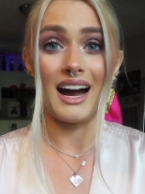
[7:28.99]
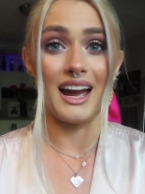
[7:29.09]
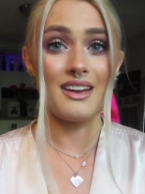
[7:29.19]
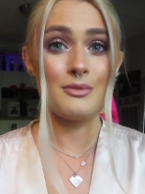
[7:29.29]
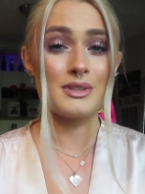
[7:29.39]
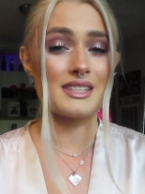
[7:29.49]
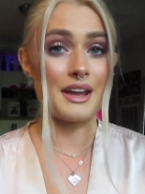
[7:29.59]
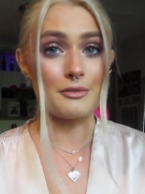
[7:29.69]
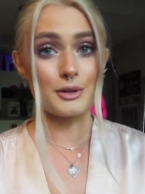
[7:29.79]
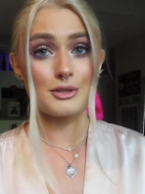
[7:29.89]
I was
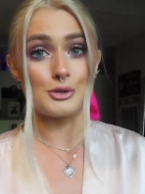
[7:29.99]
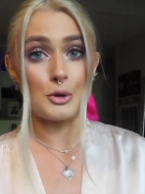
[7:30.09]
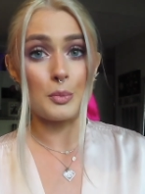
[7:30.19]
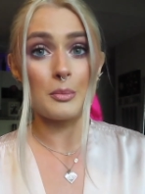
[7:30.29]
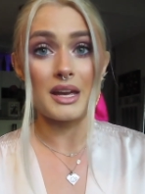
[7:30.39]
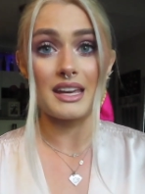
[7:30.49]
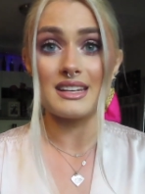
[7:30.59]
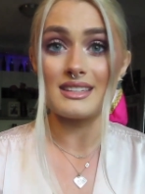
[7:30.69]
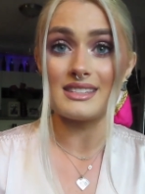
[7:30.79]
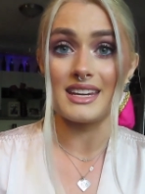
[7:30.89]
never super big
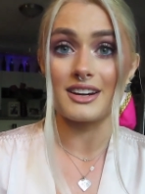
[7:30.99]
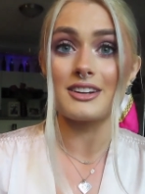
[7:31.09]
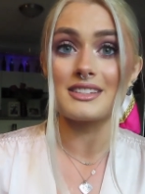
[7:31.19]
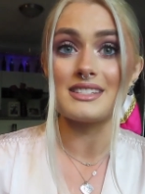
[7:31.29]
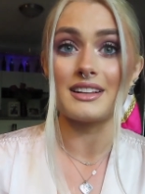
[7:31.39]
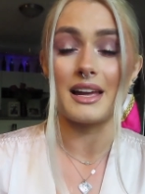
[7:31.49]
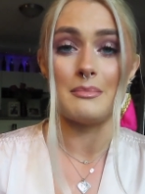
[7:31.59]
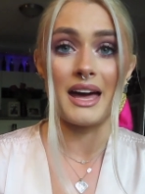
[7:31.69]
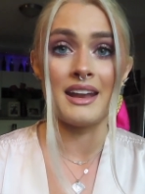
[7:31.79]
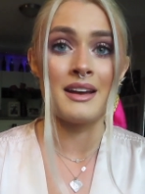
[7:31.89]
into sneakers until I
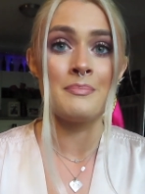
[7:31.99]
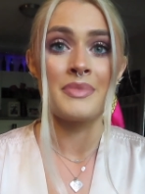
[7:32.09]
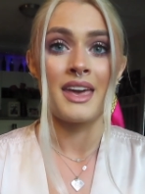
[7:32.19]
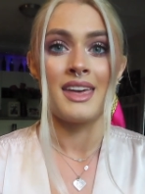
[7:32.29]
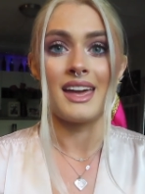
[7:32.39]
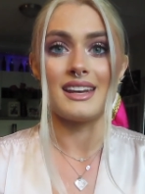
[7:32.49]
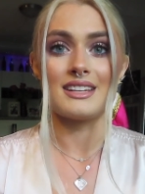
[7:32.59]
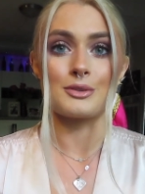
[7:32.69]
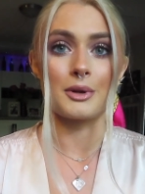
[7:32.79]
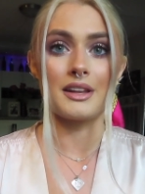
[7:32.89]
met him, and
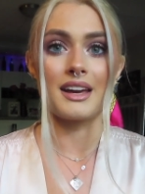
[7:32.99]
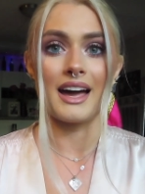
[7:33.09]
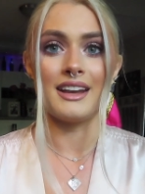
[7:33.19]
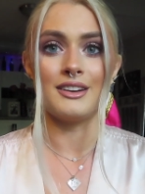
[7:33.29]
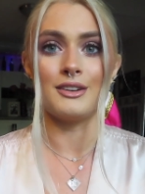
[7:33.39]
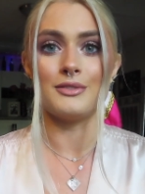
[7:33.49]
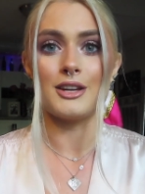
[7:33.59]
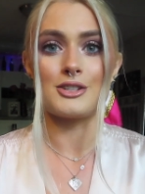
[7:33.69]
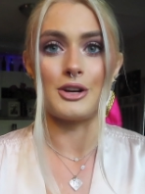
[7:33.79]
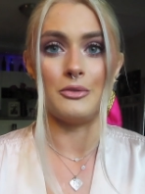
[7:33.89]
he's really kind
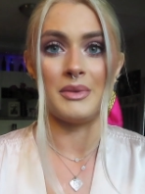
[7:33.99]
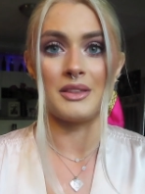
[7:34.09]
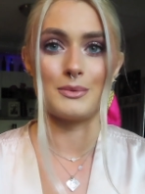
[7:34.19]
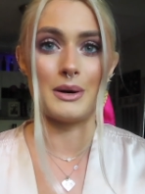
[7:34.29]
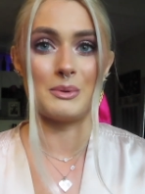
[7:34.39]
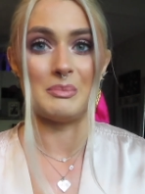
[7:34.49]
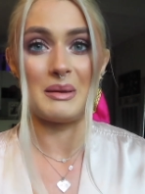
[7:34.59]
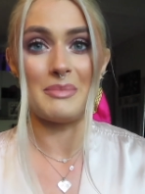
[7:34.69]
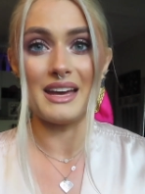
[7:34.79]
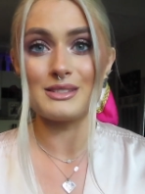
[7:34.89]
of shown me what would
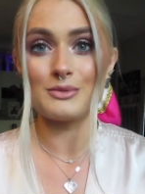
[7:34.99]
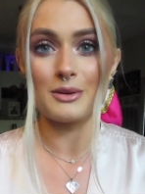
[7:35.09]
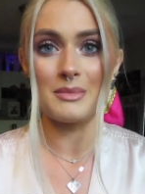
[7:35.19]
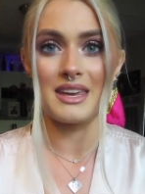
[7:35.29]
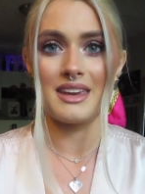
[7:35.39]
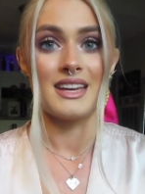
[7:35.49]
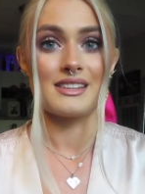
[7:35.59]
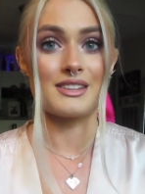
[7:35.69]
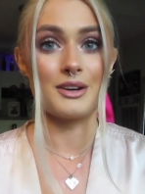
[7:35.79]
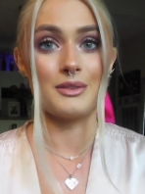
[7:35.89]
be best for me.
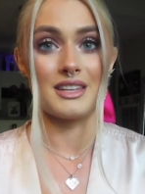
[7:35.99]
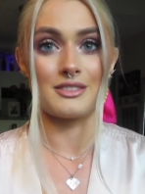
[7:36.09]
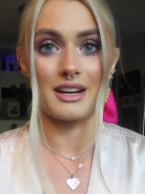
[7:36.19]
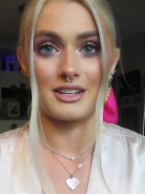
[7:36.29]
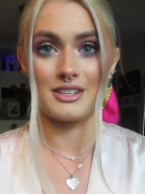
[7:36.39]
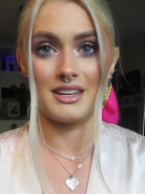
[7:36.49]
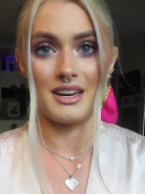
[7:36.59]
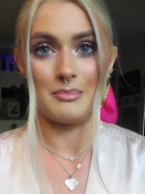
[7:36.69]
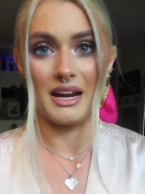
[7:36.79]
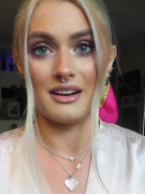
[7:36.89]
So these are actually
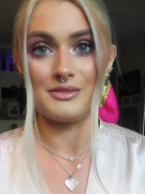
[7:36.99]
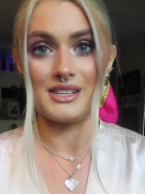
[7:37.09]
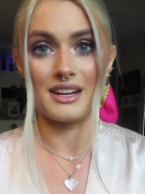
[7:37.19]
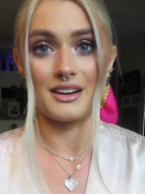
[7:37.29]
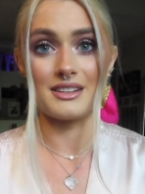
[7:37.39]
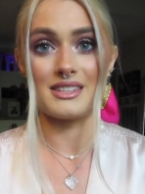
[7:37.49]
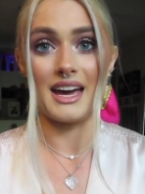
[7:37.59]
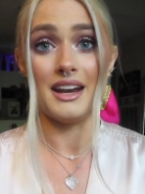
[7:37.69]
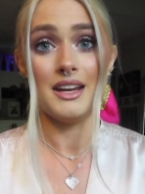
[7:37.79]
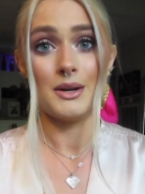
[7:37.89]
a pair of sneakers
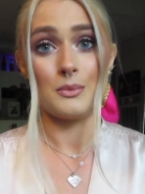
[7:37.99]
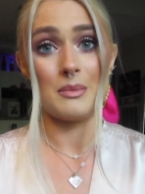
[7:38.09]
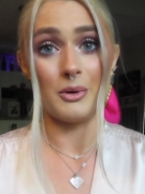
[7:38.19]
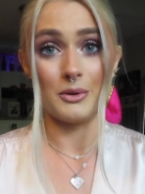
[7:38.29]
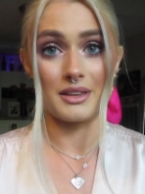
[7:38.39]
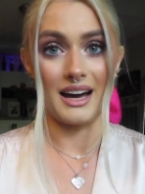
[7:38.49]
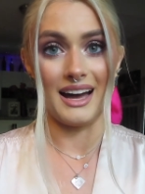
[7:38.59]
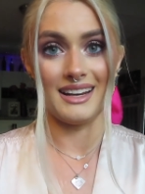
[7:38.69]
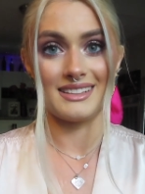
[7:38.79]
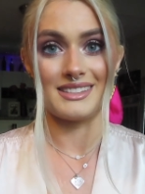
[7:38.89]
that we both
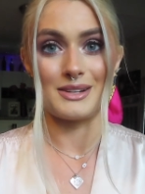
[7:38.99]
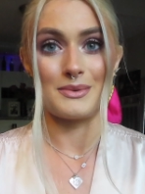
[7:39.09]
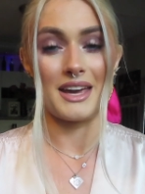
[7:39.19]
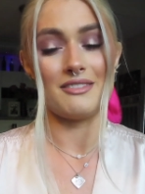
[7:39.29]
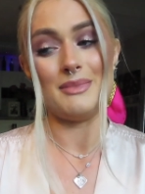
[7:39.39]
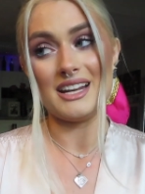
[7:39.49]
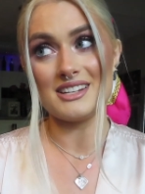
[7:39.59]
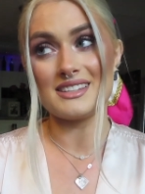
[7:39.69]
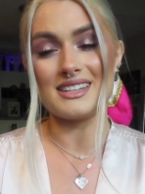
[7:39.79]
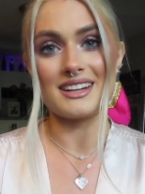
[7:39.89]
got, so we have
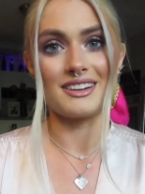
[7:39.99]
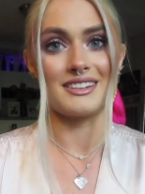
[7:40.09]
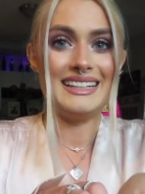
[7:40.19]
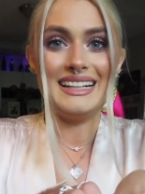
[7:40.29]
matching sneakers.